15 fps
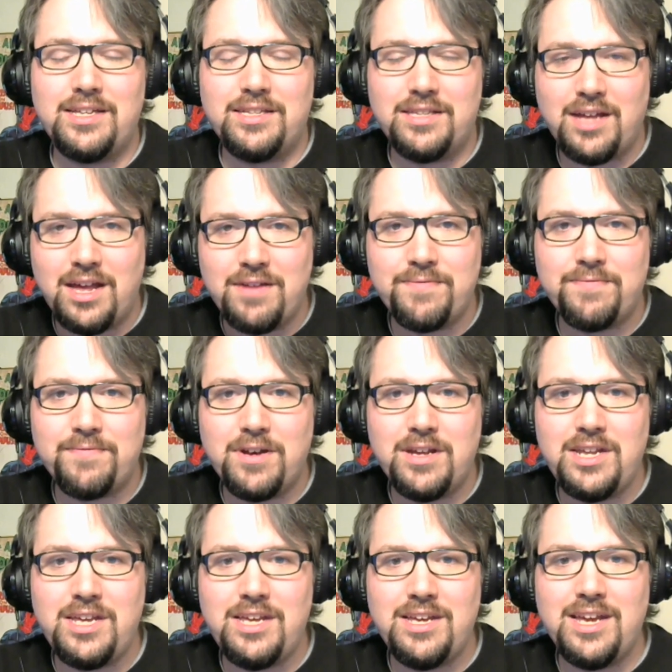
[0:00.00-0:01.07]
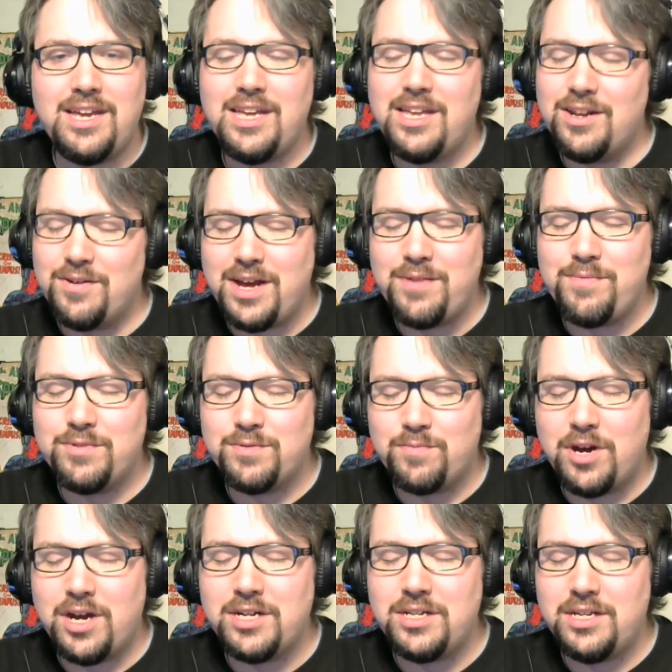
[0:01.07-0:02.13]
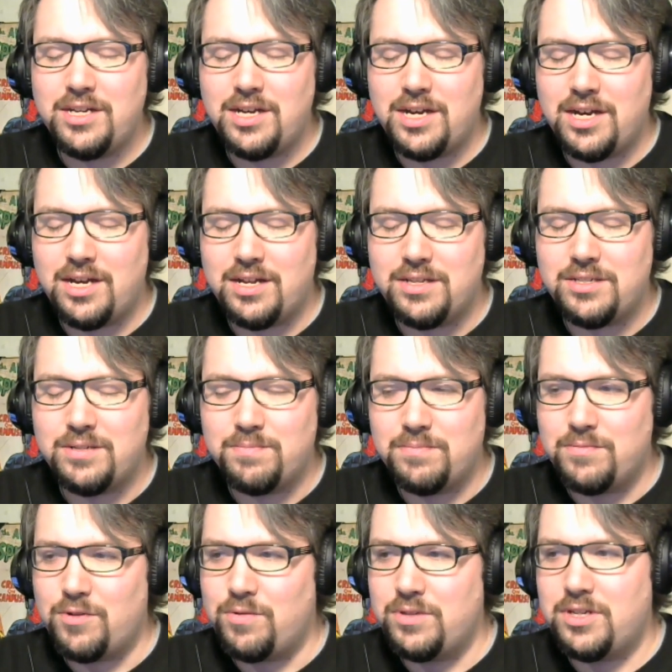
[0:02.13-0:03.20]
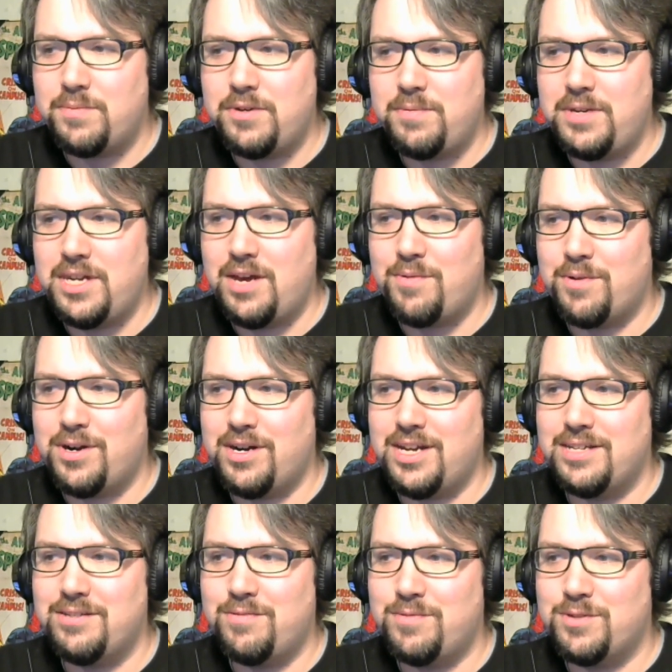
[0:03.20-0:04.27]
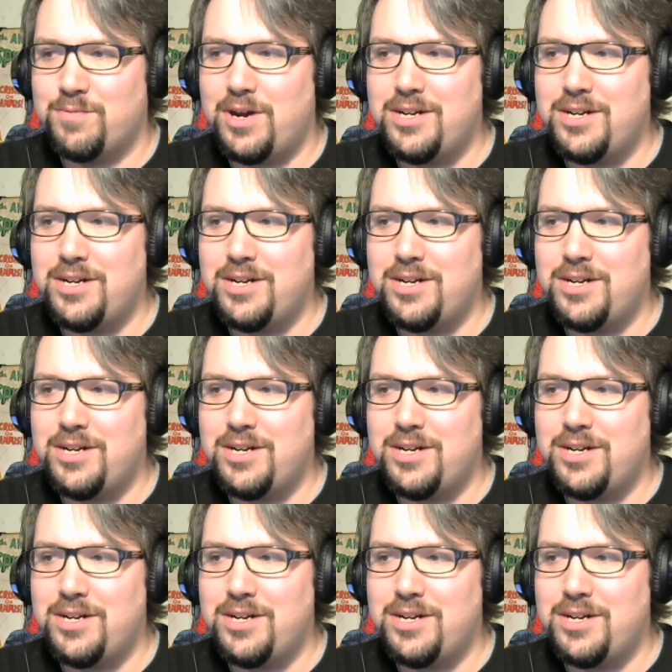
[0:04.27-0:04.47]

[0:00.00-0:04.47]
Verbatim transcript: A lot of fun. He, you know, I was watching uh, some old W W E Network, and I was